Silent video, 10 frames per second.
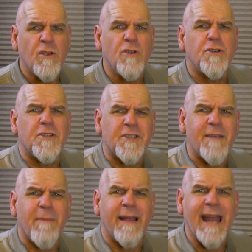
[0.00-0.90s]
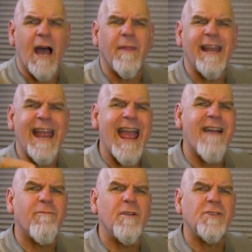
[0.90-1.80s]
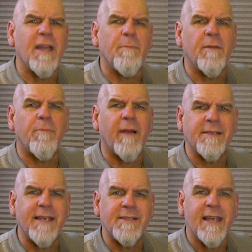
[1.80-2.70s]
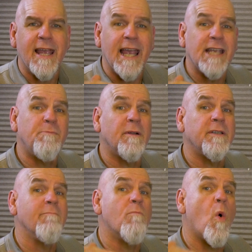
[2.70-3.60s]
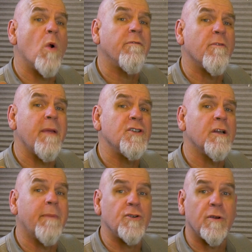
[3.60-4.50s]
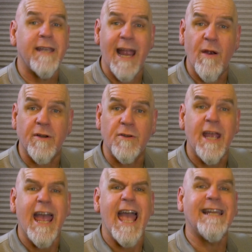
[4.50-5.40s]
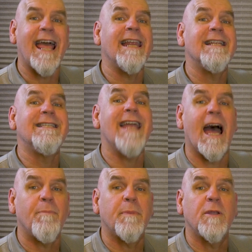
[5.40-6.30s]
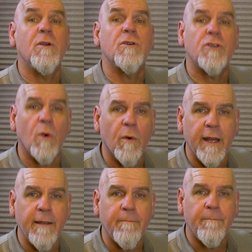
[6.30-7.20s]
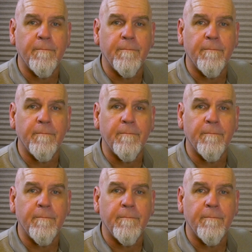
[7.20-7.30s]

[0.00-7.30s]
You should see by now that every step in the process is building more information about your characters and adding depth to your story.